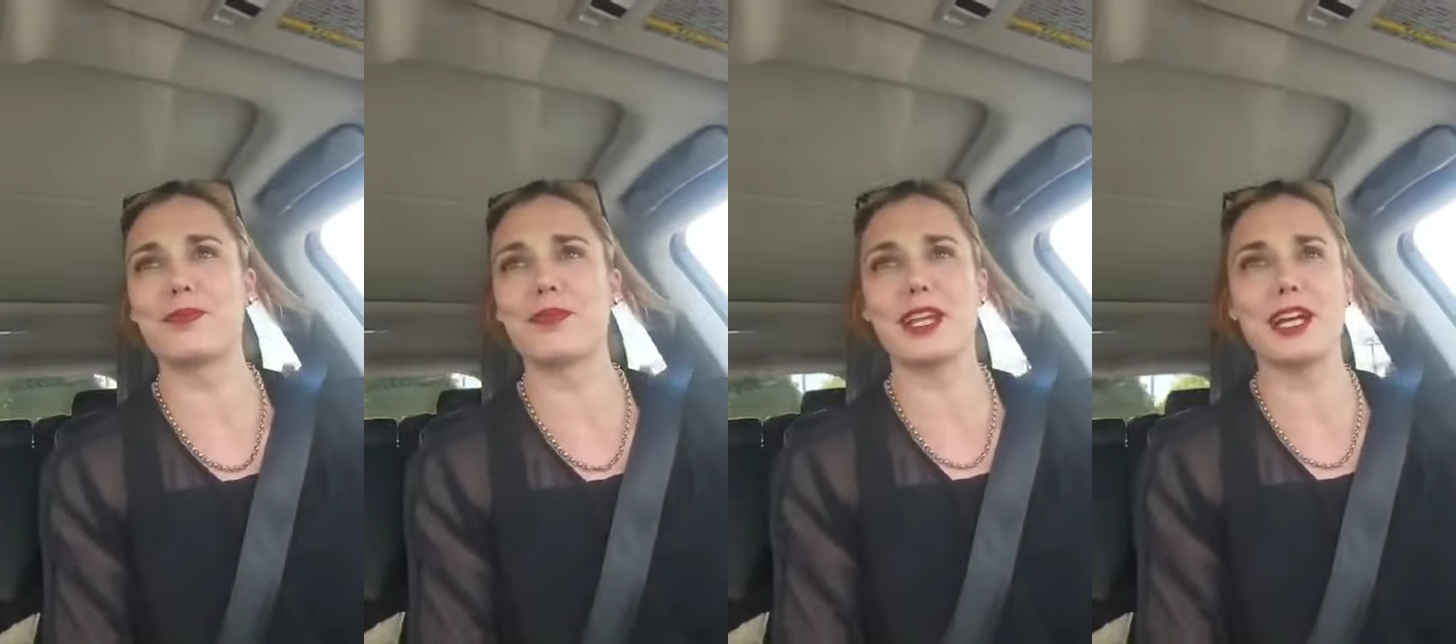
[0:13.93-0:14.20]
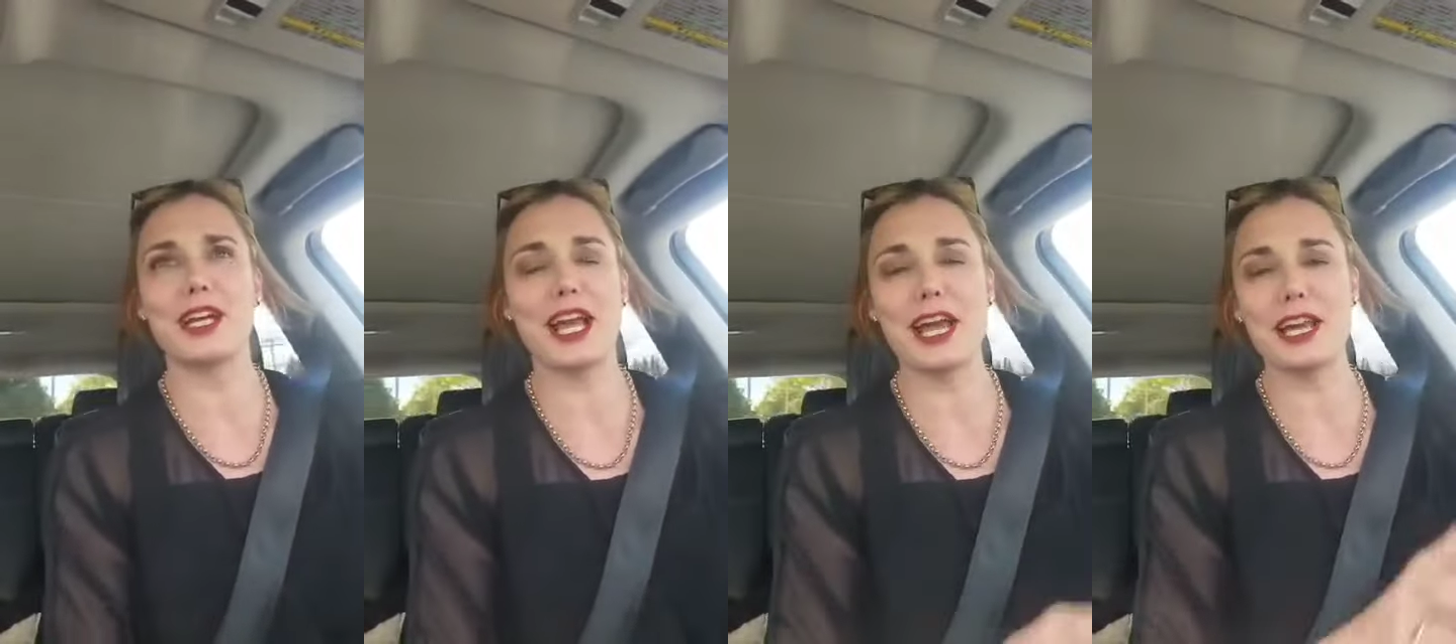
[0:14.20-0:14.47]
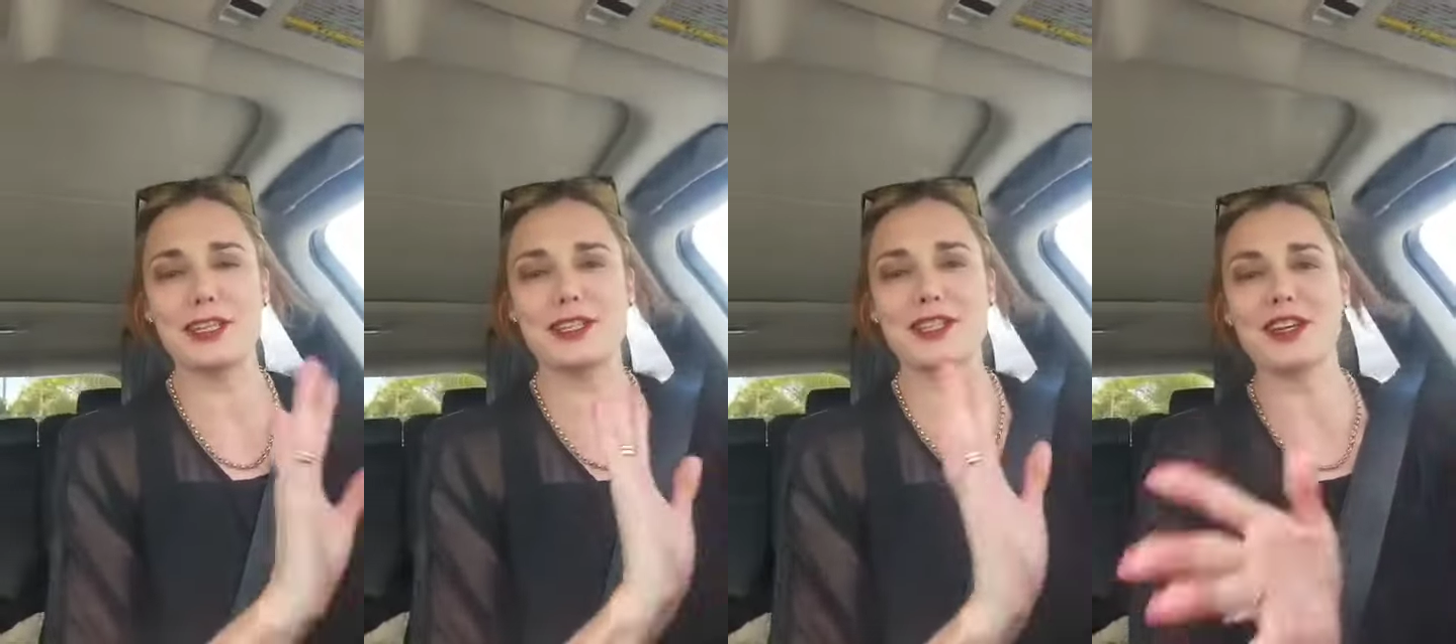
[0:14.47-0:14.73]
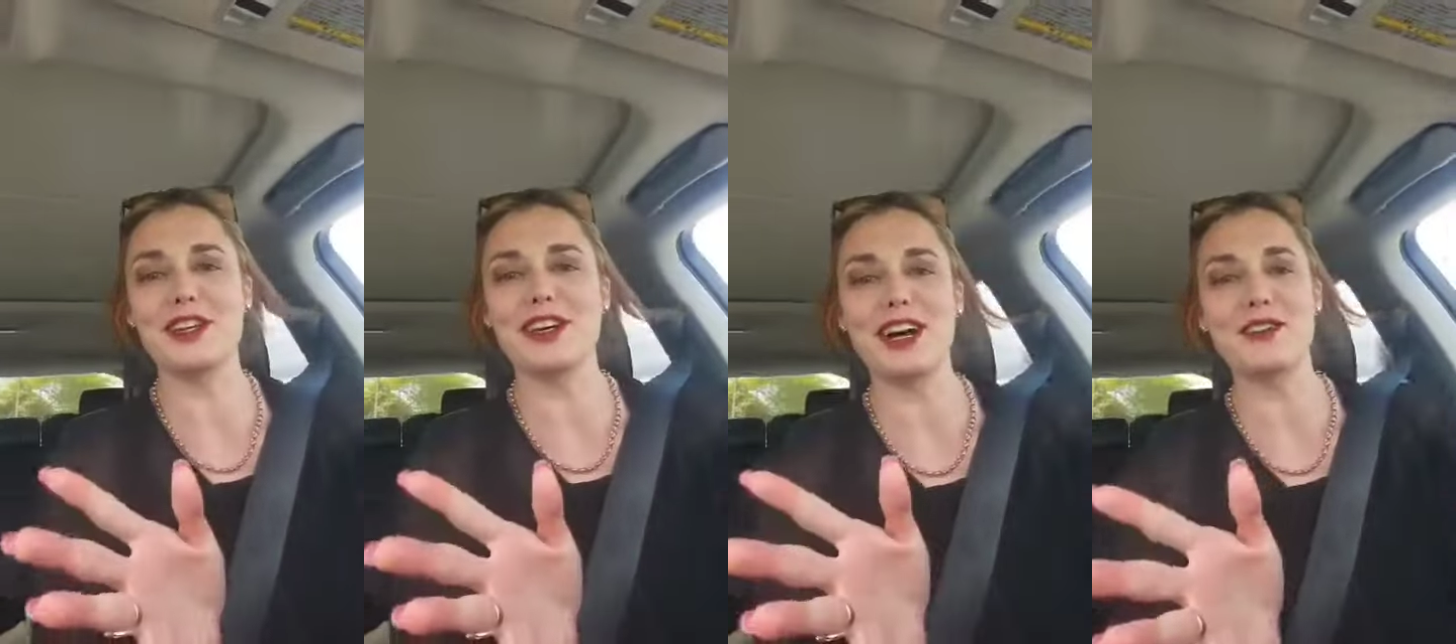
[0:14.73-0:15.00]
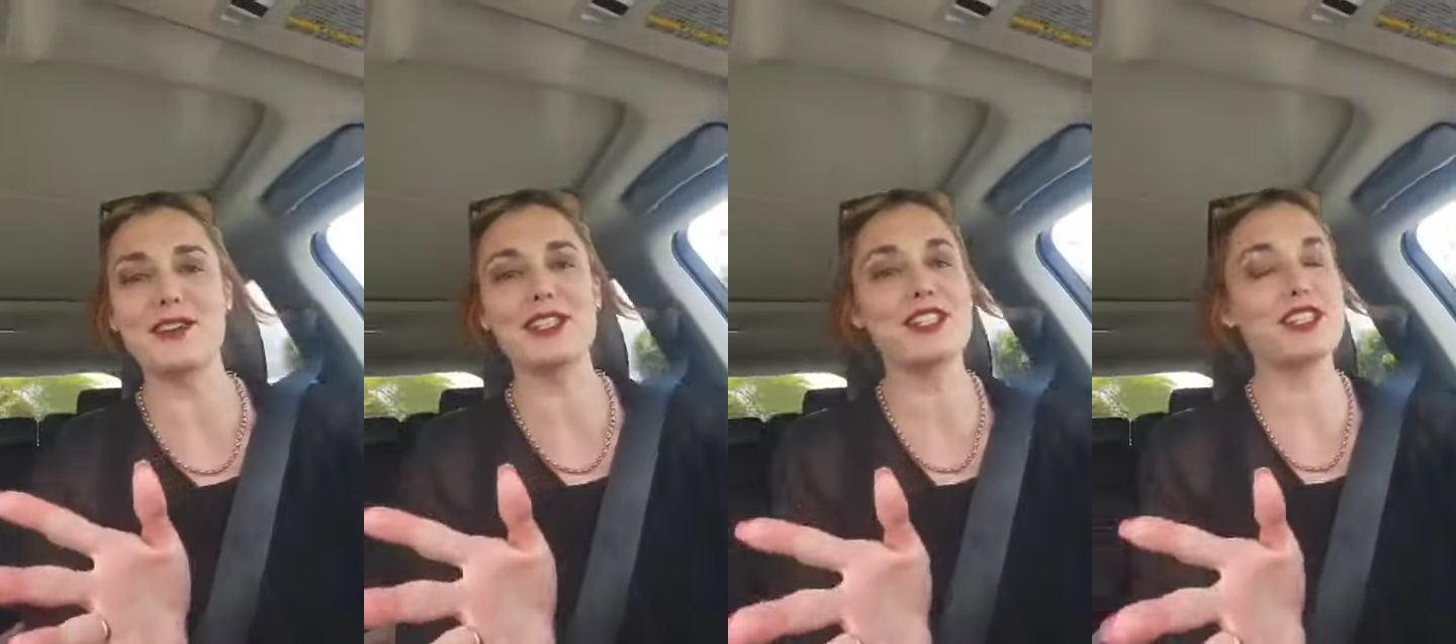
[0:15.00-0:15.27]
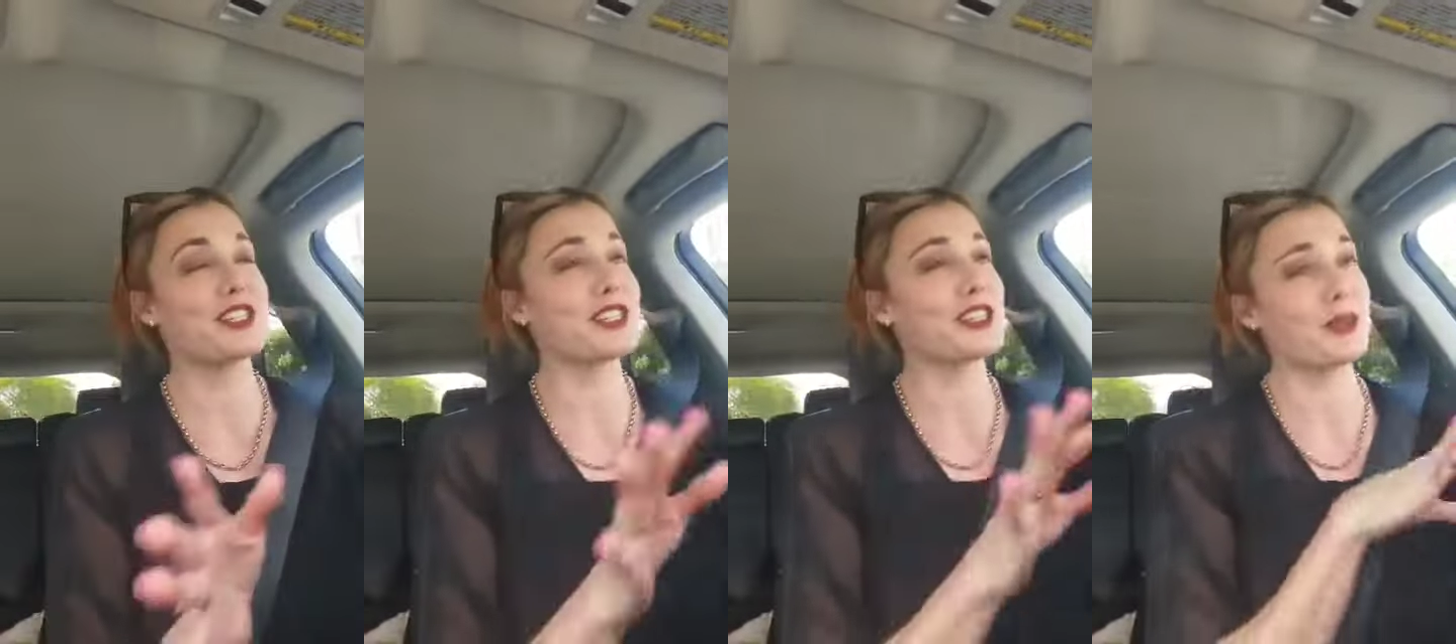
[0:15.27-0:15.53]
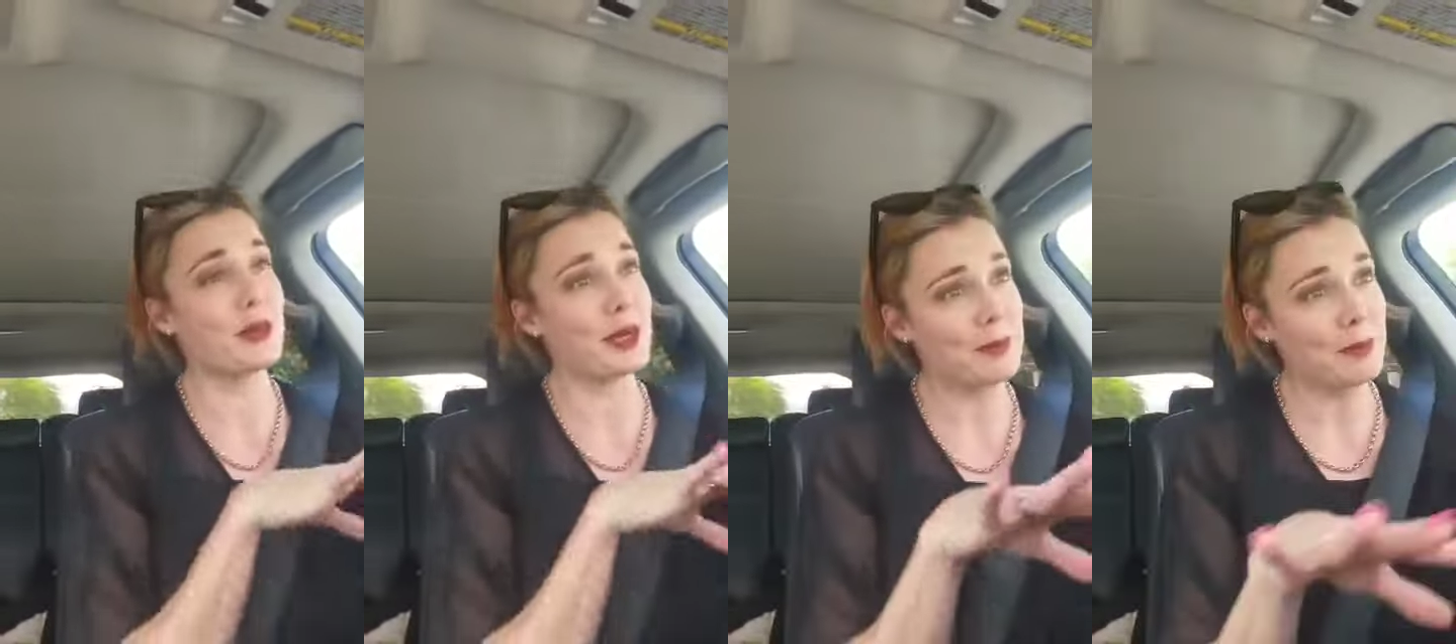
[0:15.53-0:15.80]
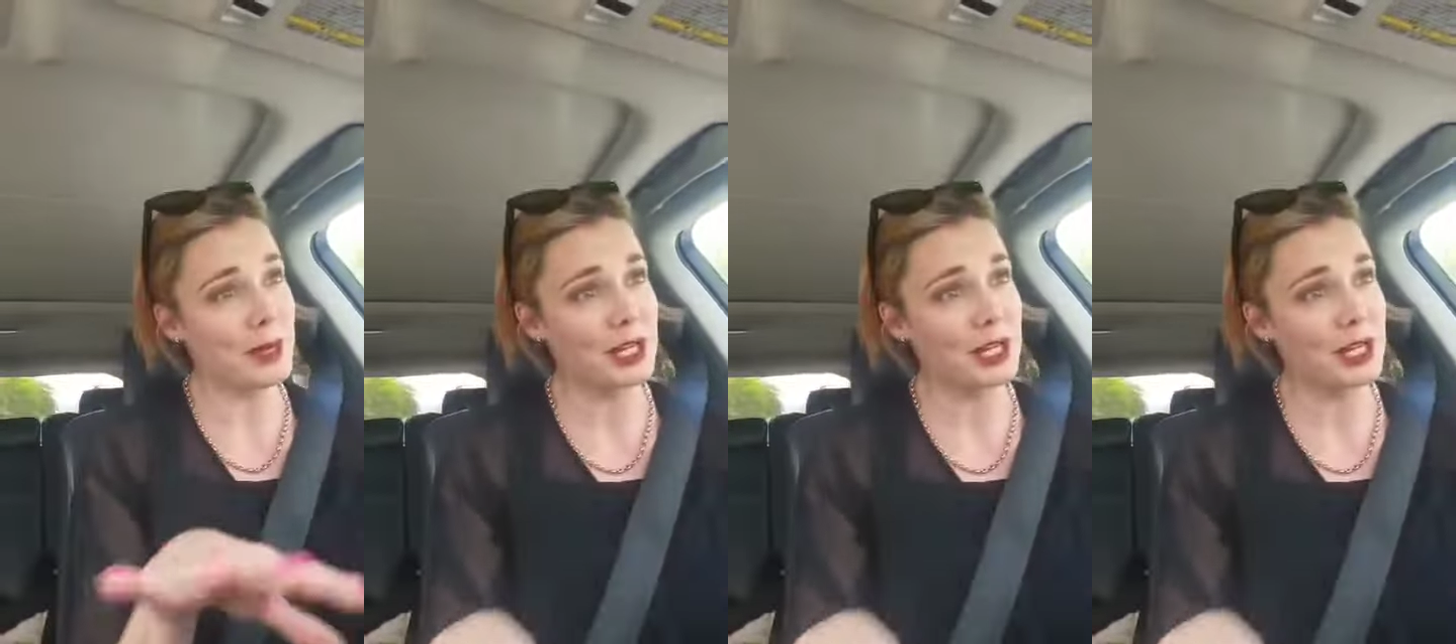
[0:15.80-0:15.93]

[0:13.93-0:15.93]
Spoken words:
okay, so I was just doing